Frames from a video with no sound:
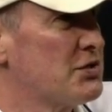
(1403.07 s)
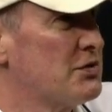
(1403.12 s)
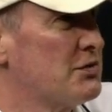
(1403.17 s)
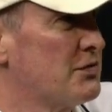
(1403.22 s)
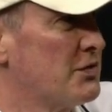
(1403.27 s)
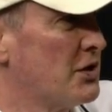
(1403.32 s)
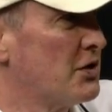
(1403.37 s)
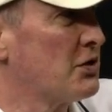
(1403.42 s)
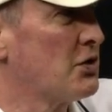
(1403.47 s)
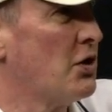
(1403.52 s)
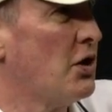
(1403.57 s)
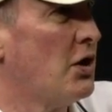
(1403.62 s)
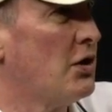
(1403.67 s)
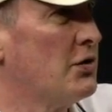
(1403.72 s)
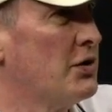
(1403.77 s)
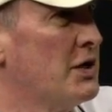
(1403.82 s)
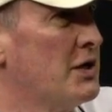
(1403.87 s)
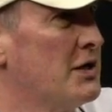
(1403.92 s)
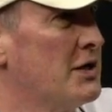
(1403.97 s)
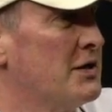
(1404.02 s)
they're
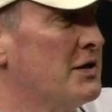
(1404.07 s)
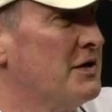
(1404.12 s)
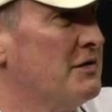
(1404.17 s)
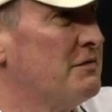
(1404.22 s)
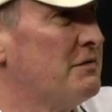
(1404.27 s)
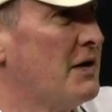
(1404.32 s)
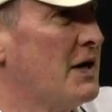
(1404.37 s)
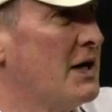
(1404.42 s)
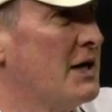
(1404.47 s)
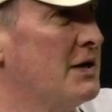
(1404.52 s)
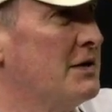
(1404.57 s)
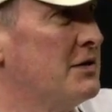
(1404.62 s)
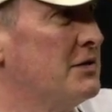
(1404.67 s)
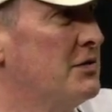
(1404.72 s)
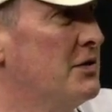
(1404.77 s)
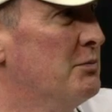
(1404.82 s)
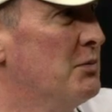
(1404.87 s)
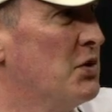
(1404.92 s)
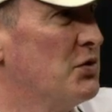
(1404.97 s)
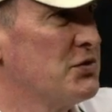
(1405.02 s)
called in and they find
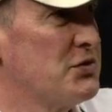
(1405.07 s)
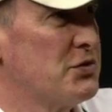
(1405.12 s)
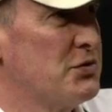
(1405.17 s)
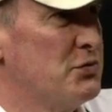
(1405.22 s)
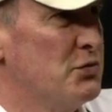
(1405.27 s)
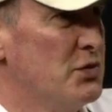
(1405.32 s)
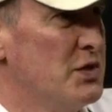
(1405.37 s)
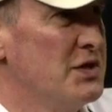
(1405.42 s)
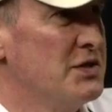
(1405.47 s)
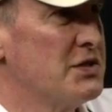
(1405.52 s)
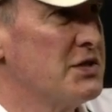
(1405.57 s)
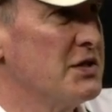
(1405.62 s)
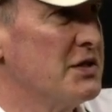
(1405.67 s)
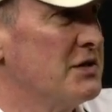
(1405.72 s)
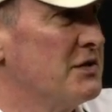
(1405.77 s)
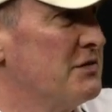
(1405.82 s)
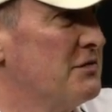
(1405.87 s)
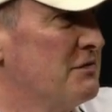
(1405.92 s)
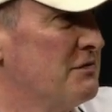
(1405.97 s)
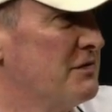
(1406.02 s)
the most
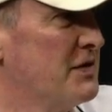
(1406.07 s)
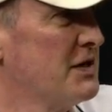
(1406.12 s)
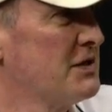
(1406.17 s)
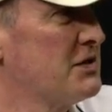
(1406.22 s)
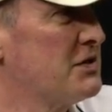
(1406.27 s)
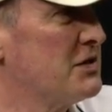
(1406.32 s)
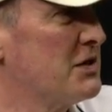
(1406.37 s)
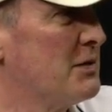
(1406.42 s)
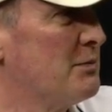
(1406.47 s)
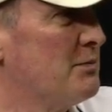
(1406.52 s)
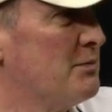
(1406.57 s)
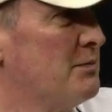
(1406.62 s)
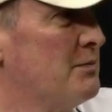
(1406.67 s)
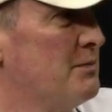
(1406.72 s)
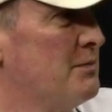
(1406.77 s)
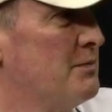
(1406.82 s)
recent victim